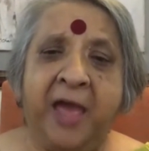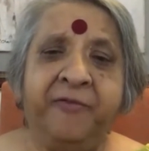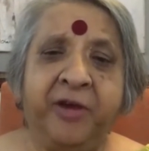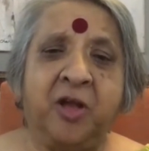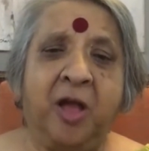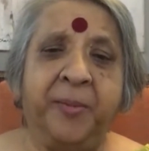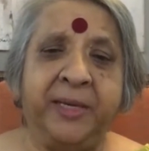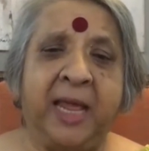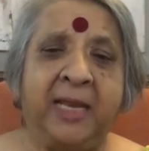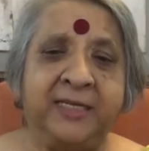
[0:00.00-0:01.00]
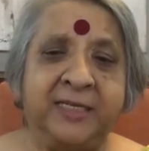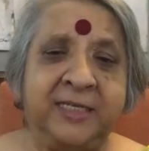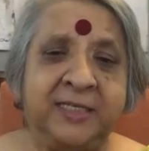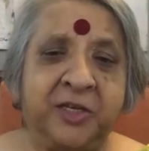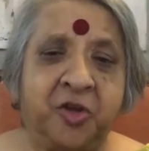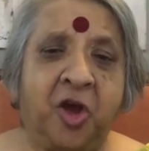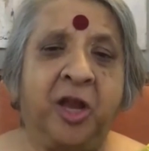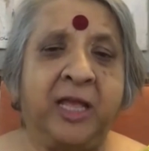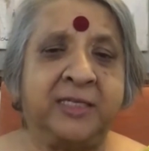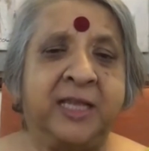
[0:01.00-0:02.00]
have our commonalities and
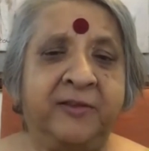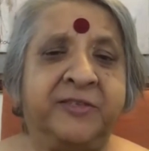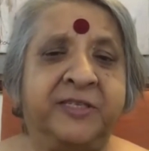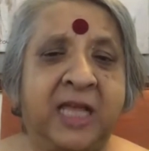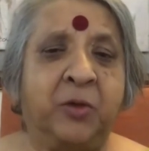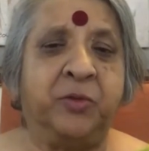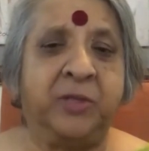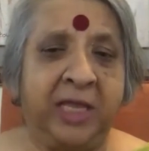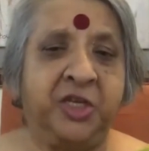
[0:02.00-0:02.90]
call ourselves South